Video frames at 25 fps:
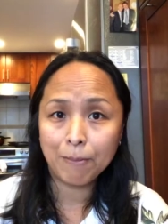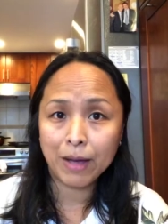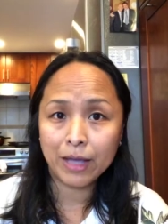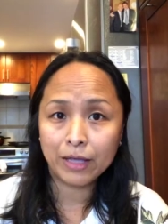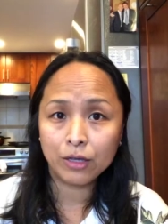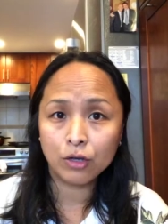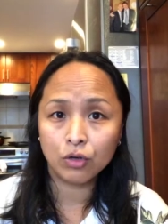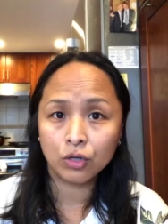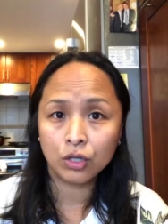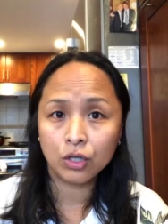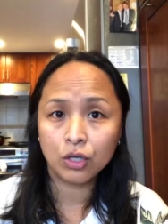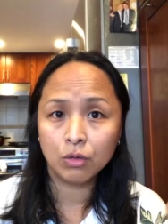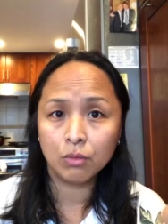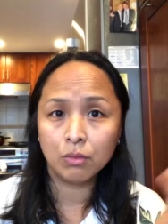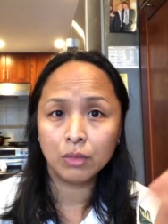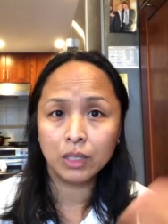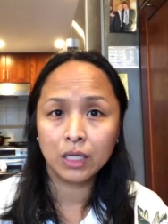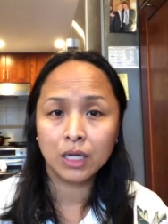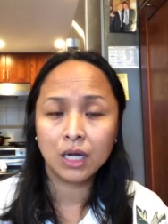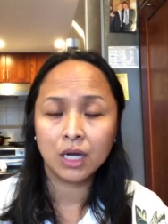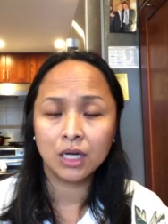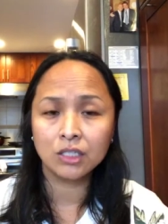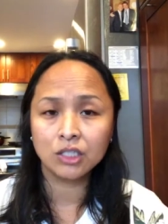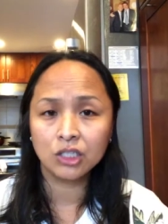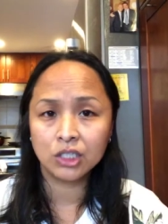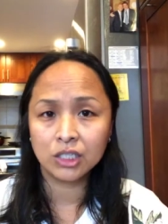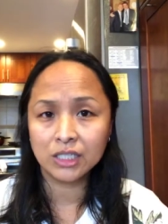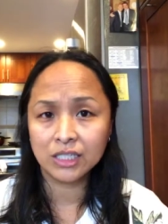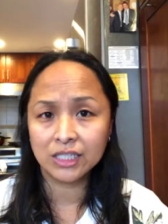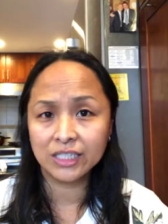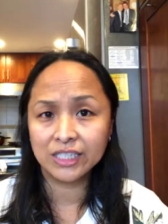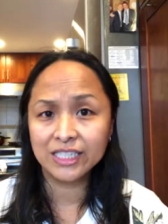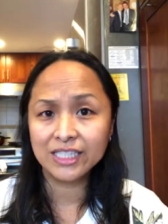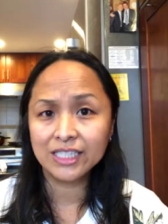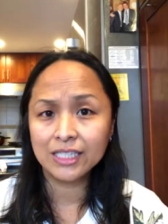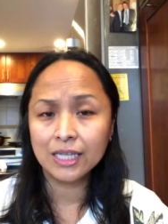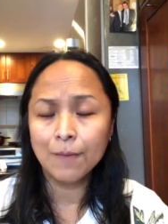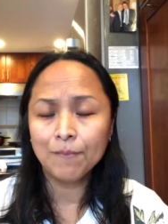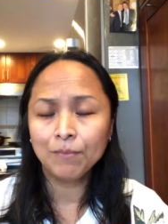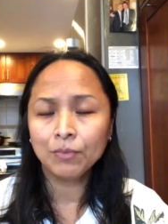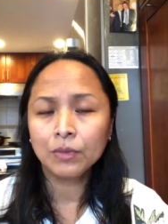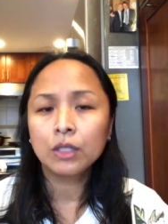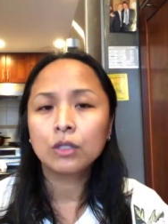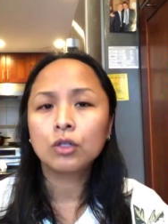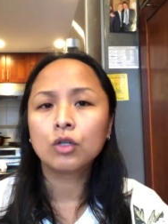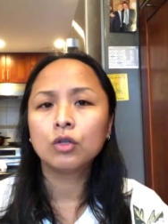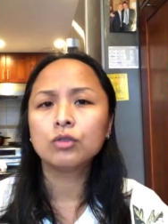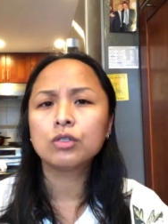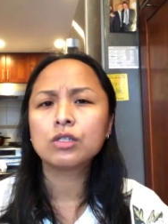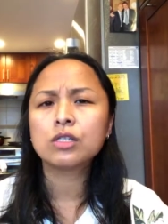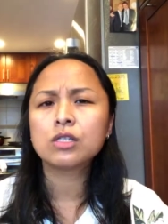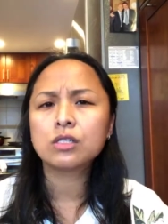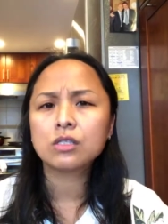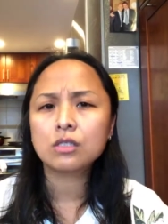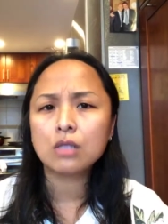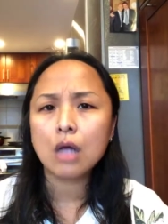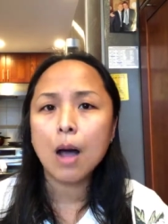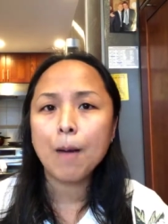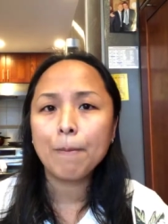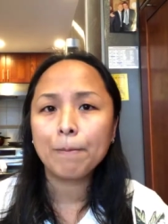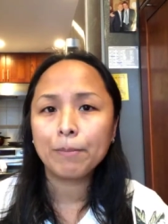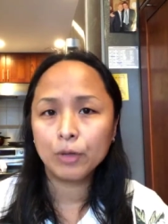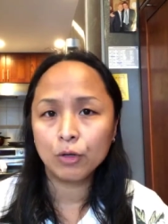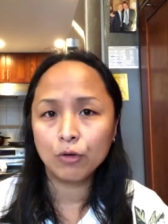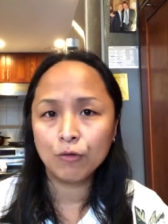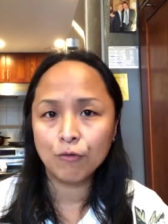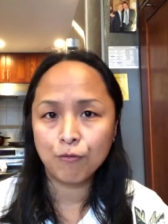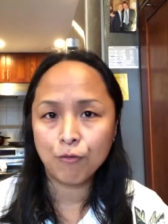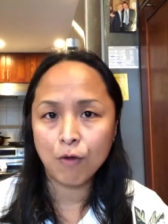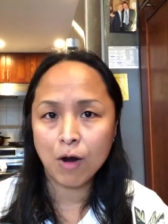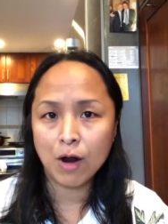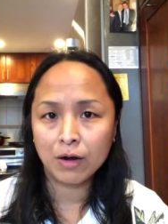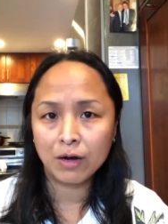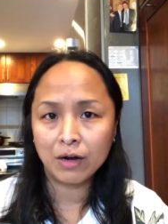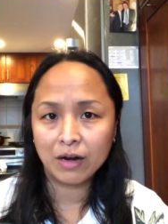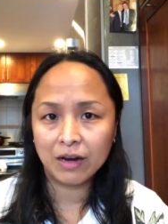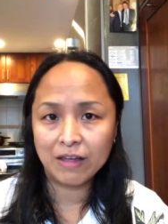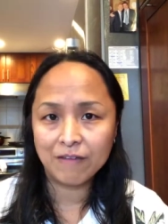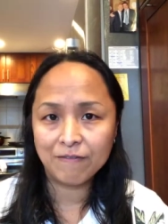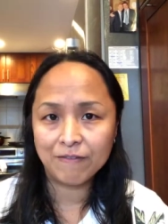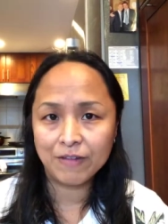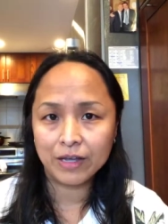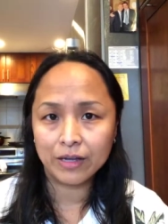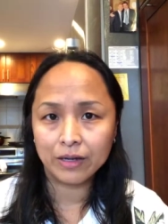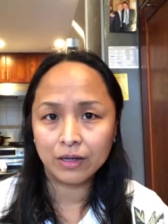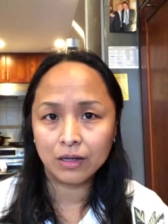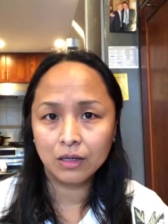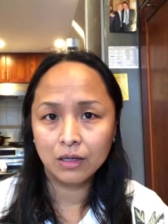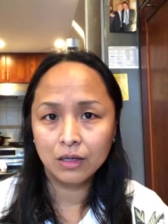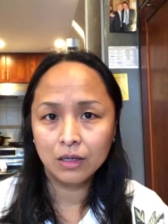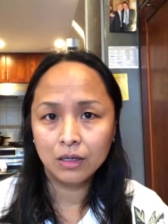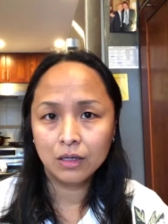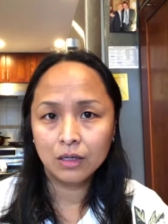by your human consciousness, to stop you from living.